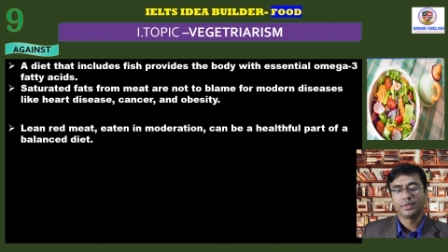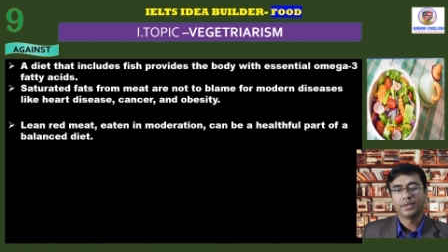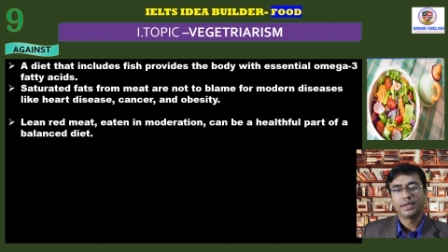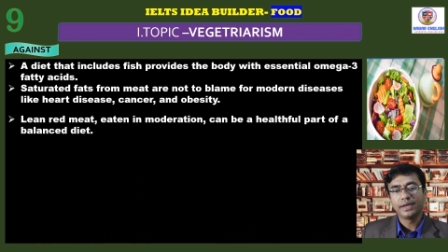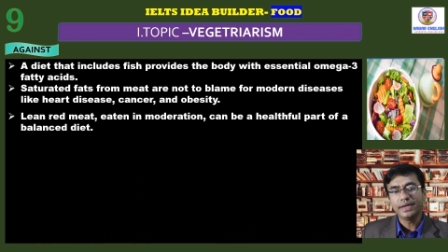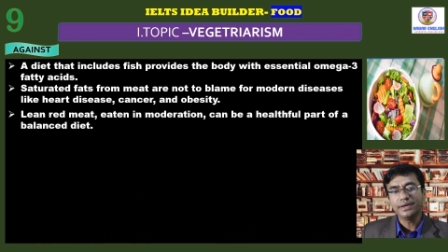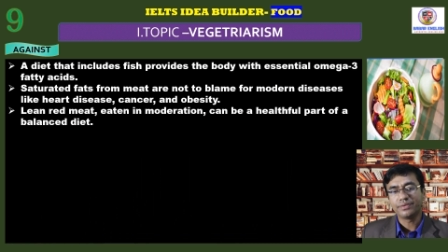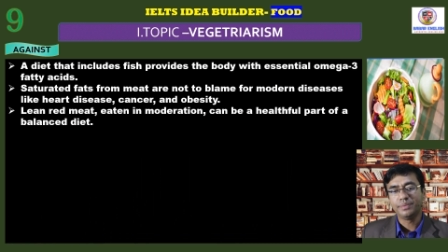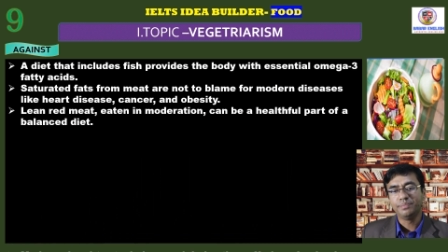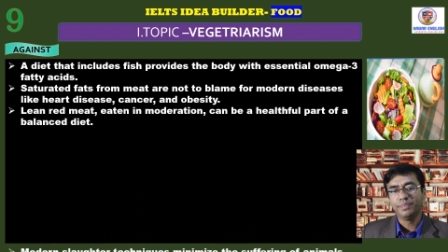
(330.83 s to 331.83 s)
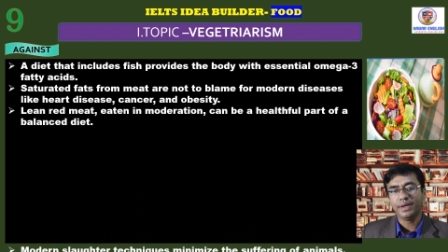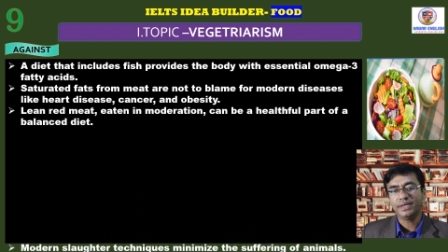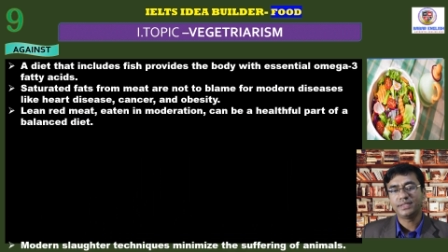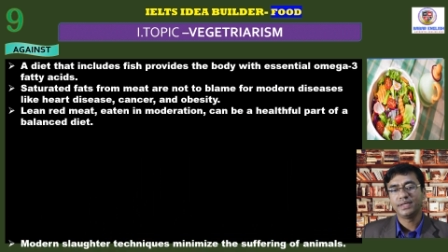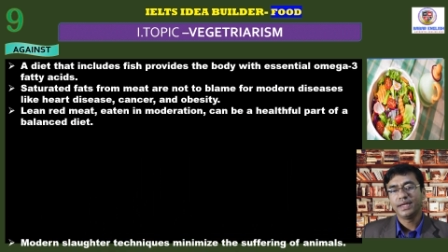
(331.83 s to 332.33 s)
Lean red meat
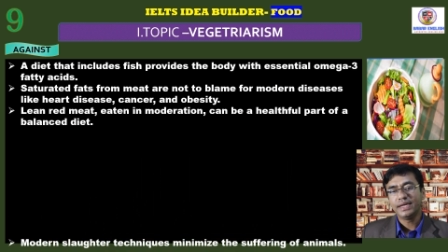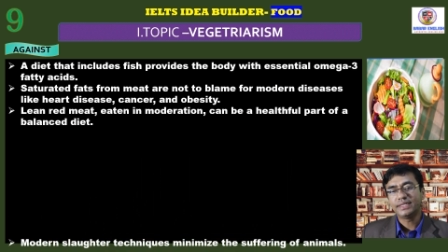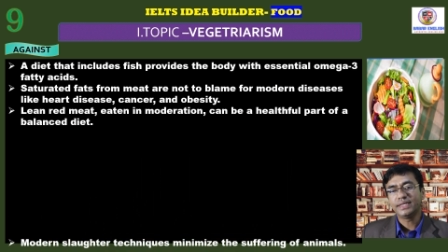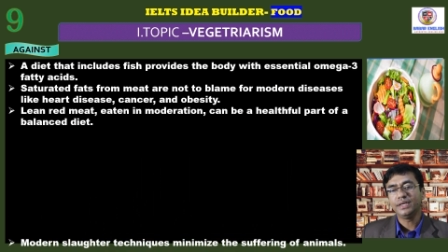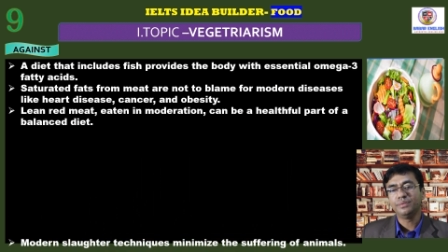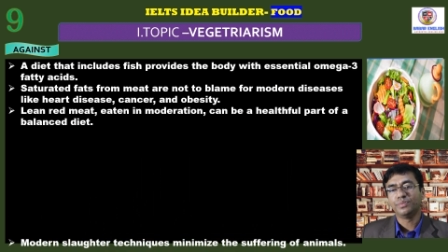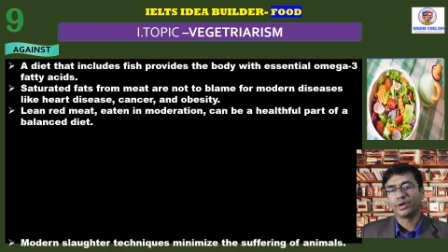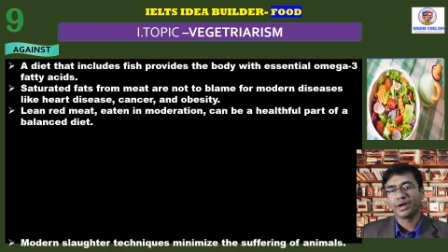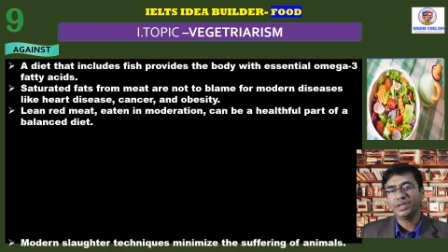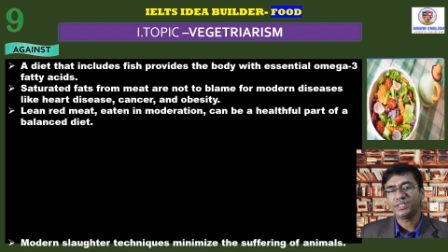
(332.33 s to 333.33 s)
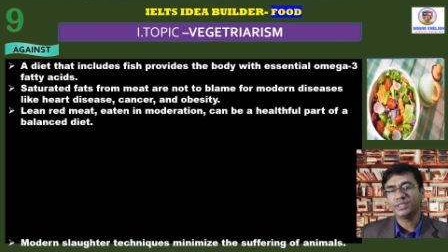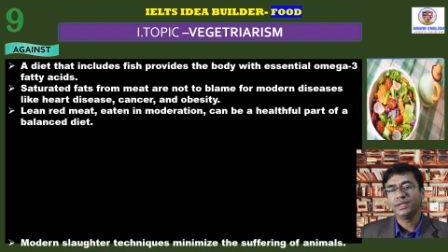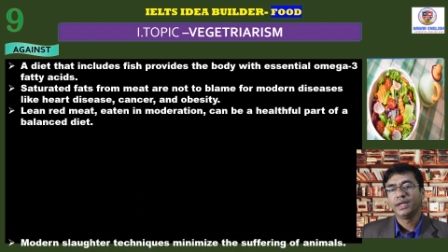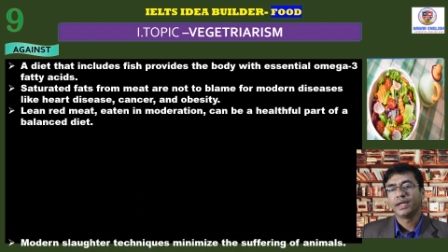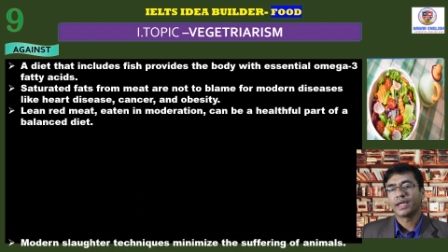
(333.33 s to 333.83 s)
eaten in moderation
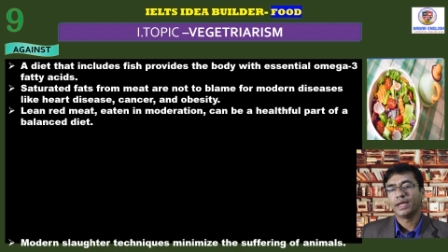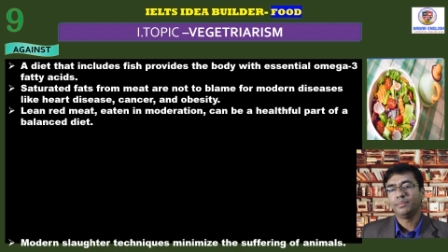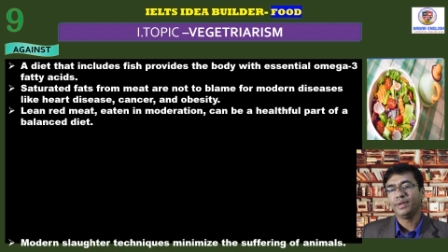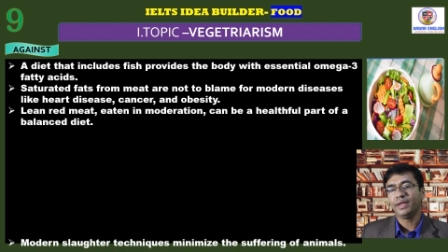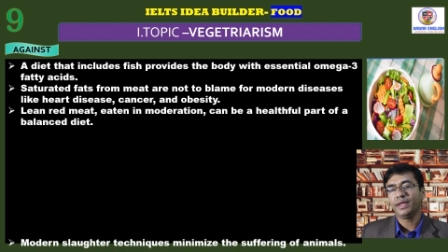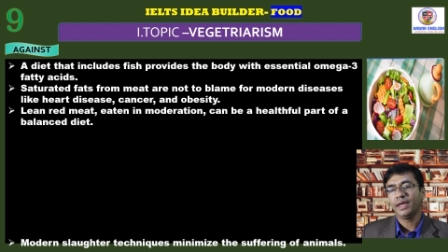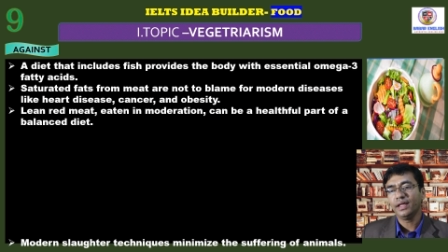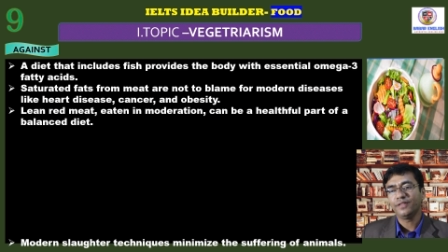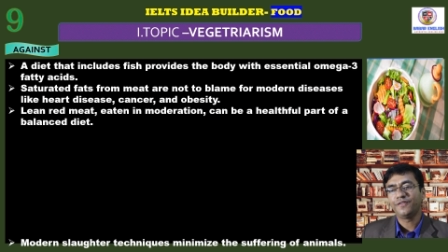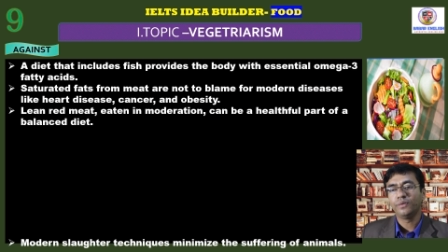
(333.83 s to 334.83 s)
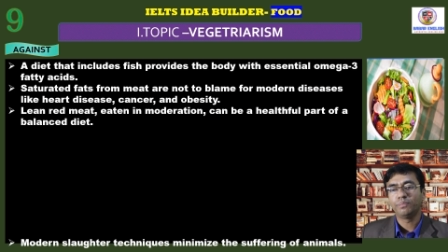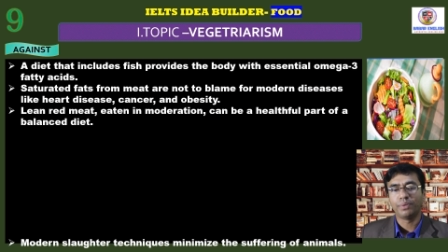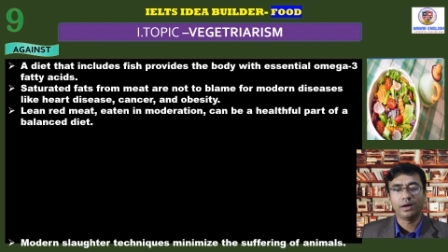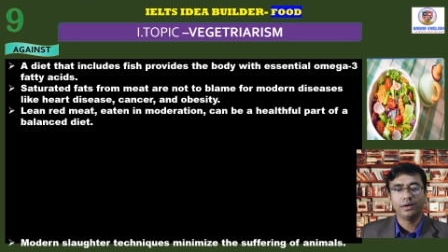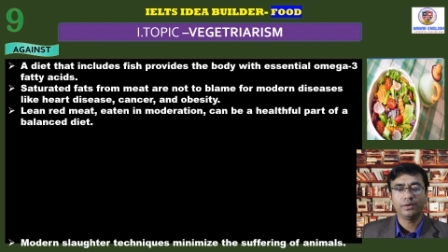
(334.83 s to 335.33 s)
can be a helpful
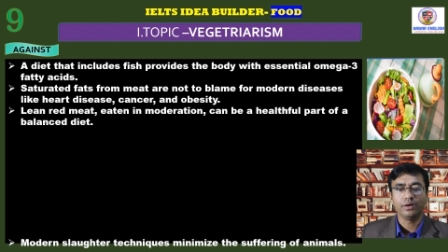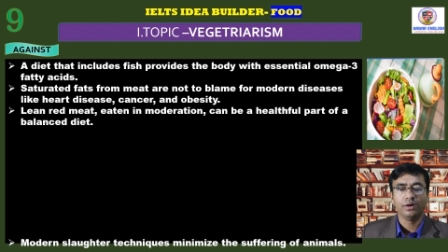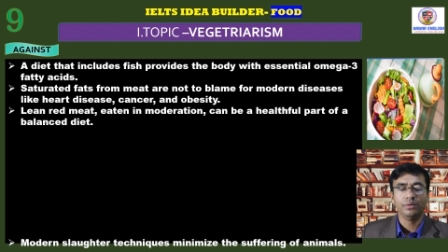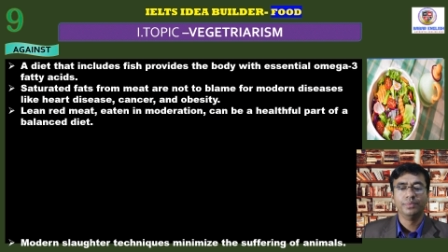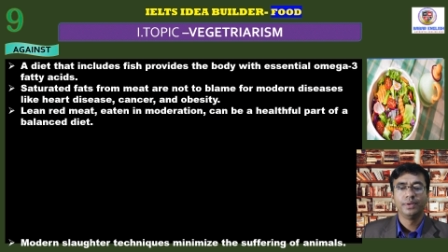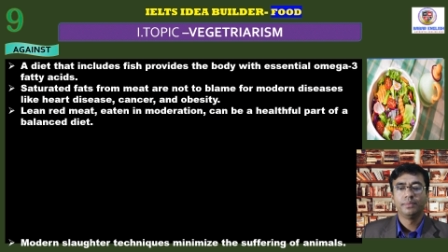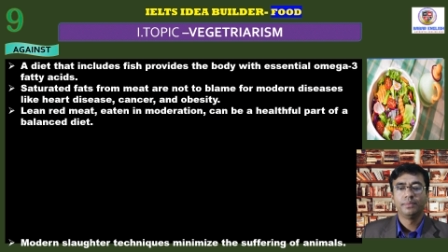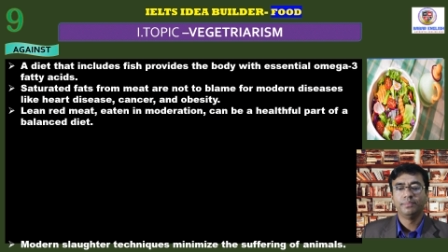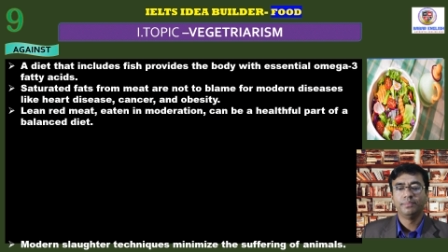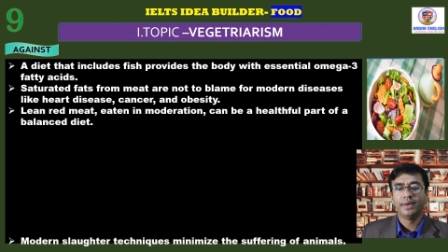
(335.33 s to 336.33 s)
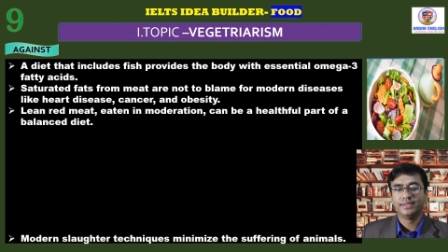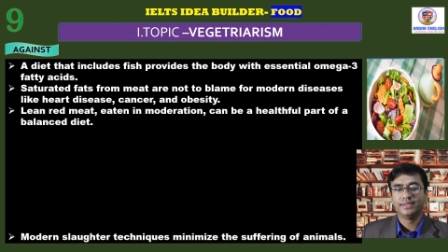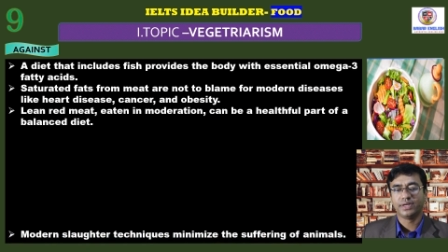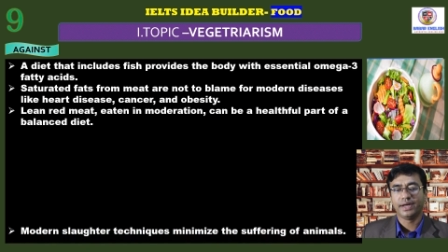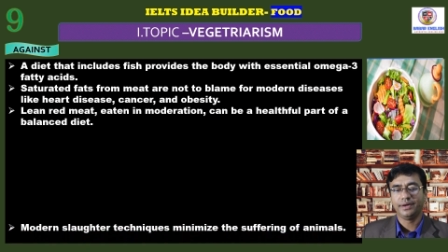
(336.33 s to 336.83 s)
part of balanced
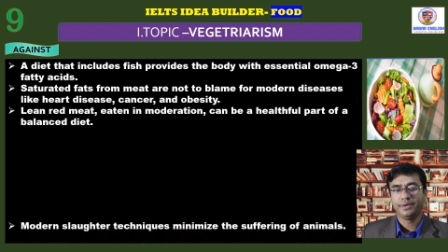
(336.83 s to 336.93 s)
diet.